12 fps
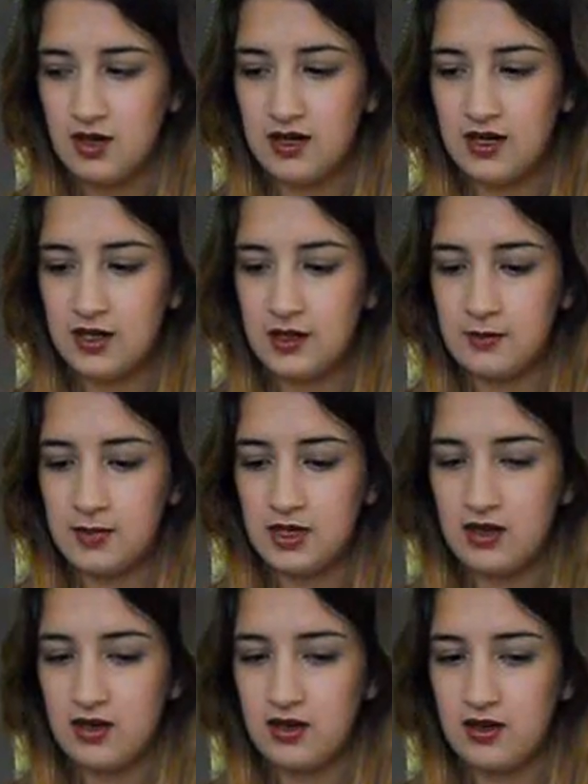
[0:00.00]
I
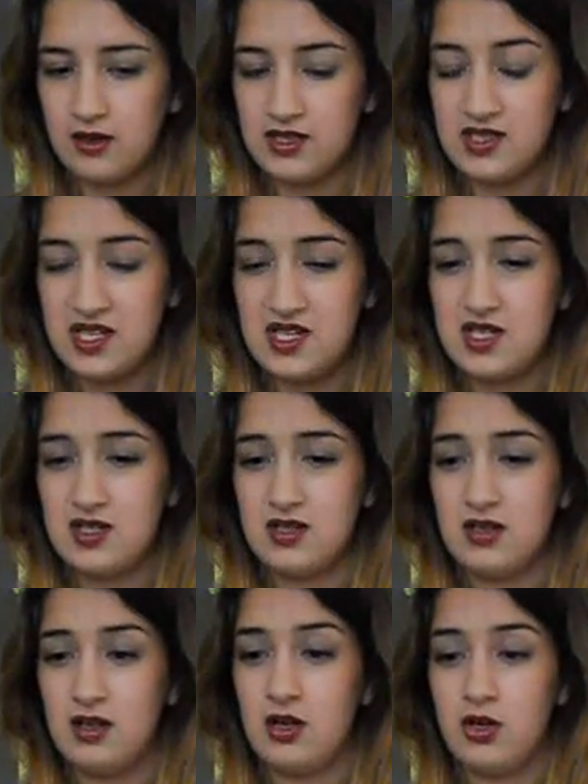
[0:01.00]
stayed
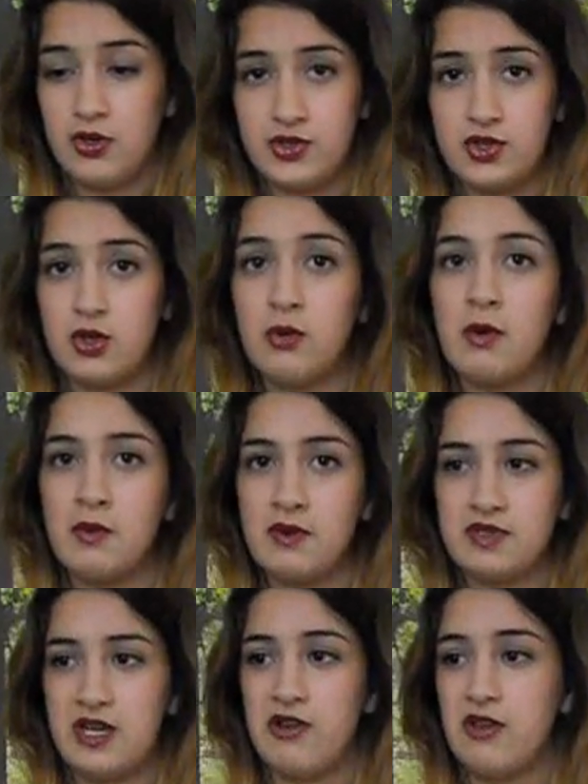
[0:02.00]
in a hostel, I
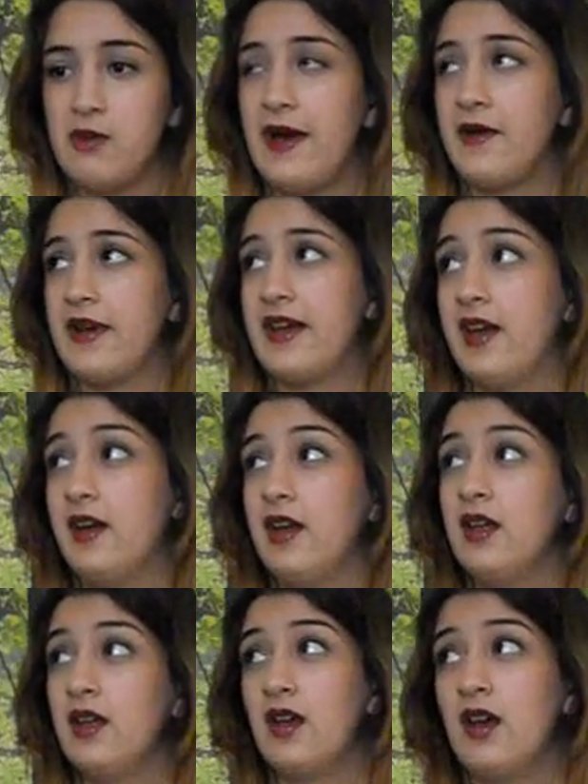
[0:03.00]
will tell you about it,
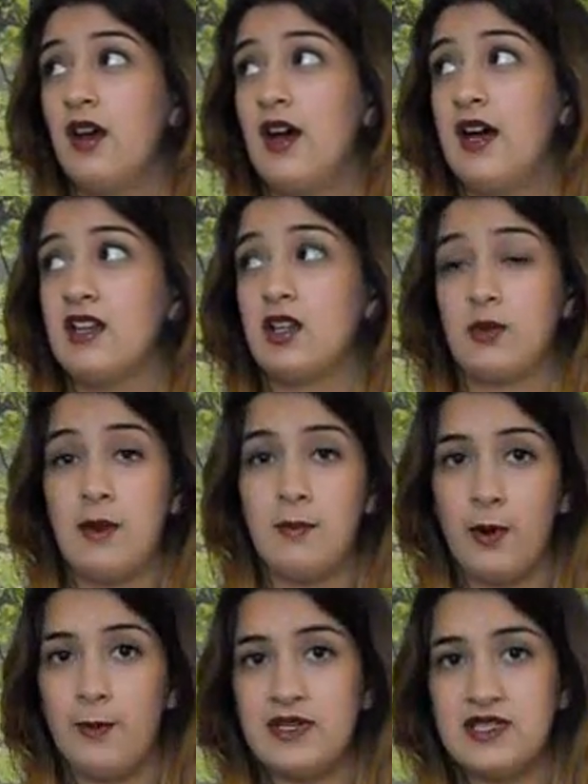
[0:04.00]
and I went
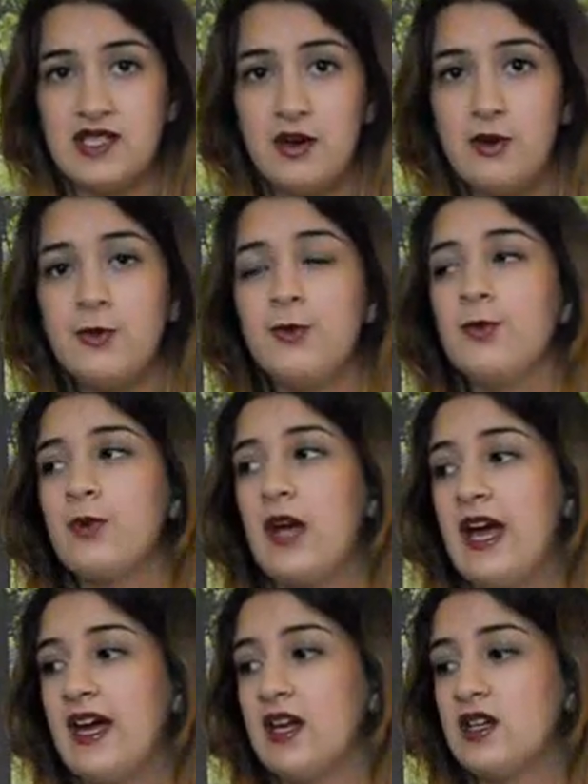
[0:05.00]
by myself,
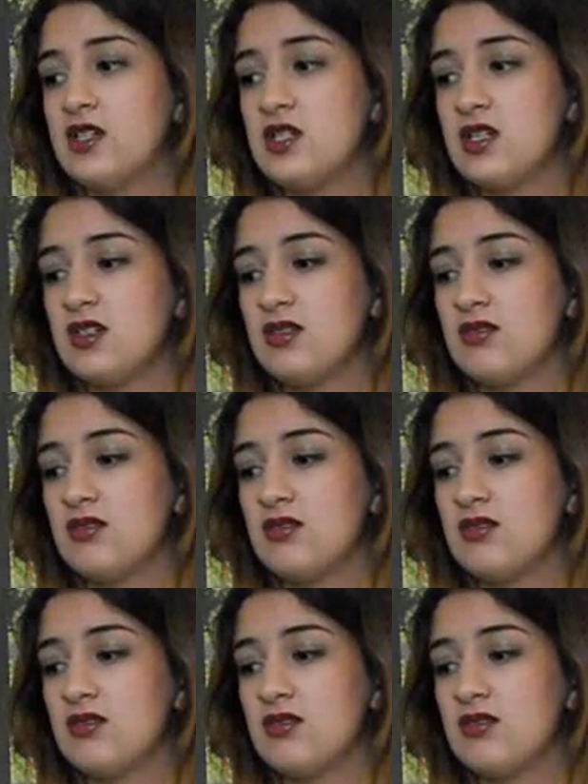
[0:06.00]
and